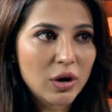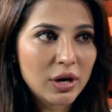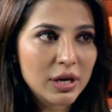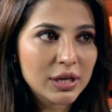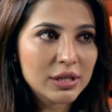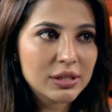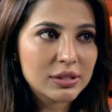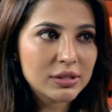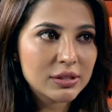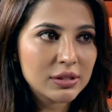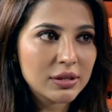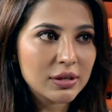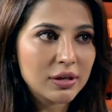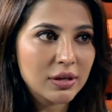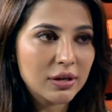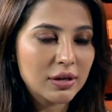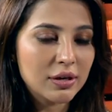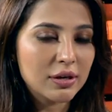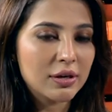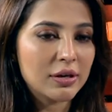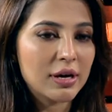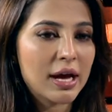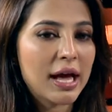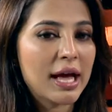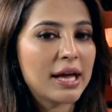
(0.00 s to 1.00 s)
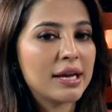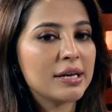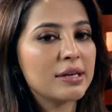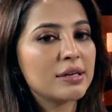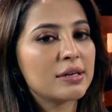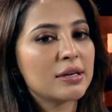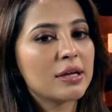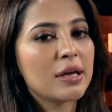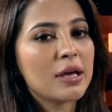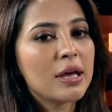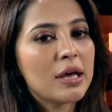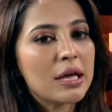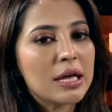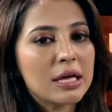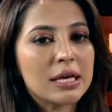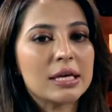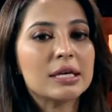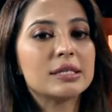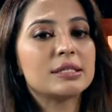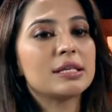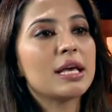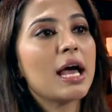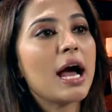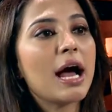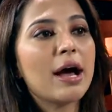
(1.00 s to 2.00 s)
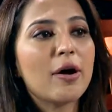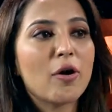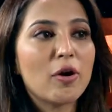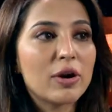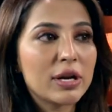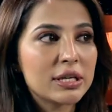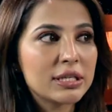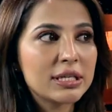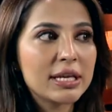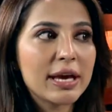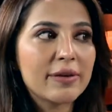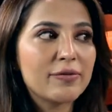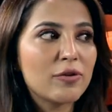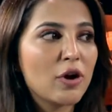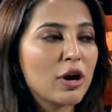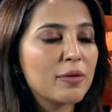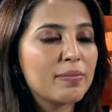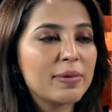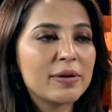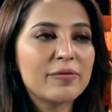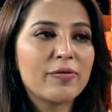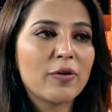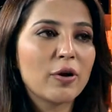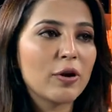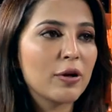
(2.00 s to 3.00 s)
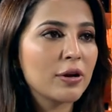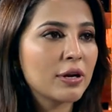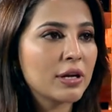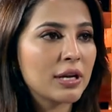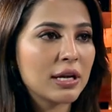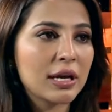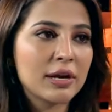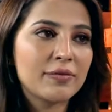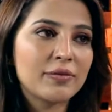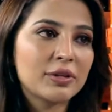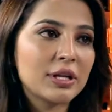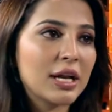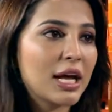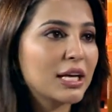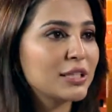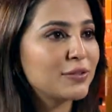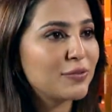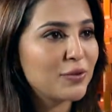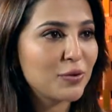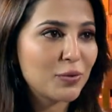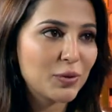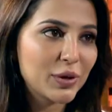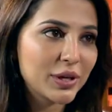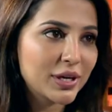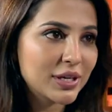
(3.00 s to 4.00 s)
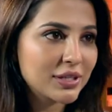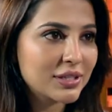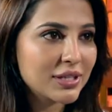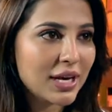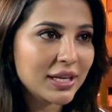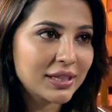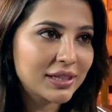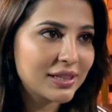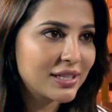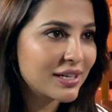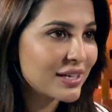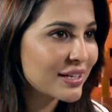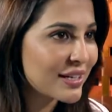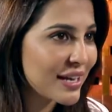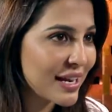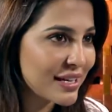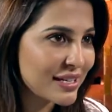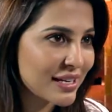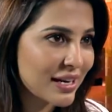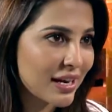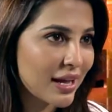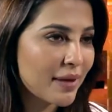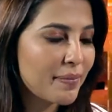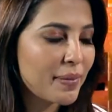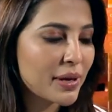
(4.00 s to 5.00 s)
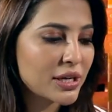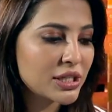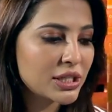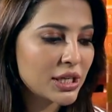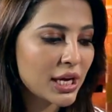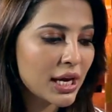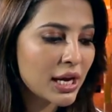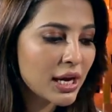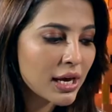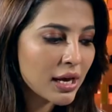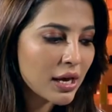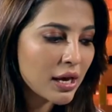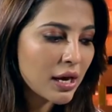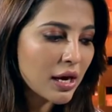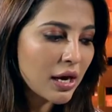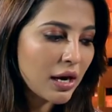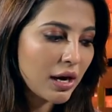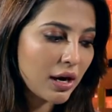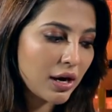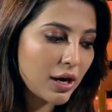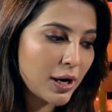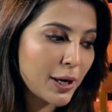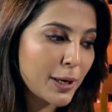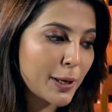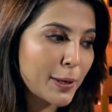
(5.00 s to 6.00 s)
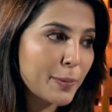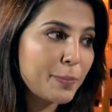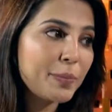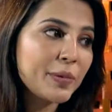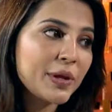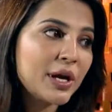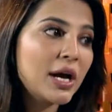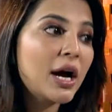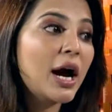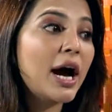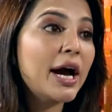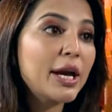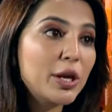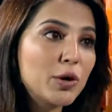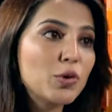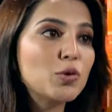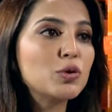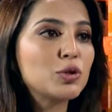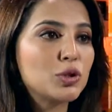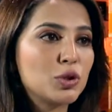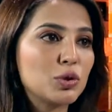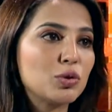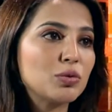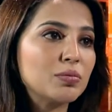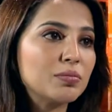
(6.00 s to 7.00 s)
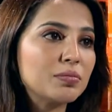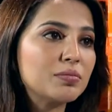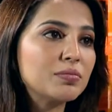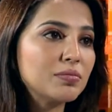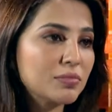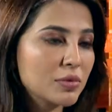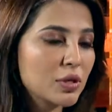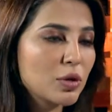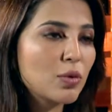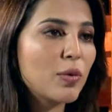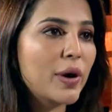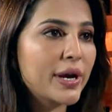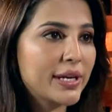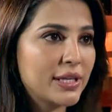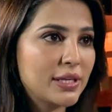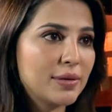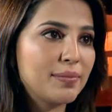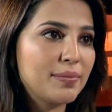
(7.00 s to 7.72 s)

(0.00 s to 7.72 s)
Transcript: knowledge and the... you see, I honestly have not been following cricket for the last few years. Athra great illa pakshe I used to quite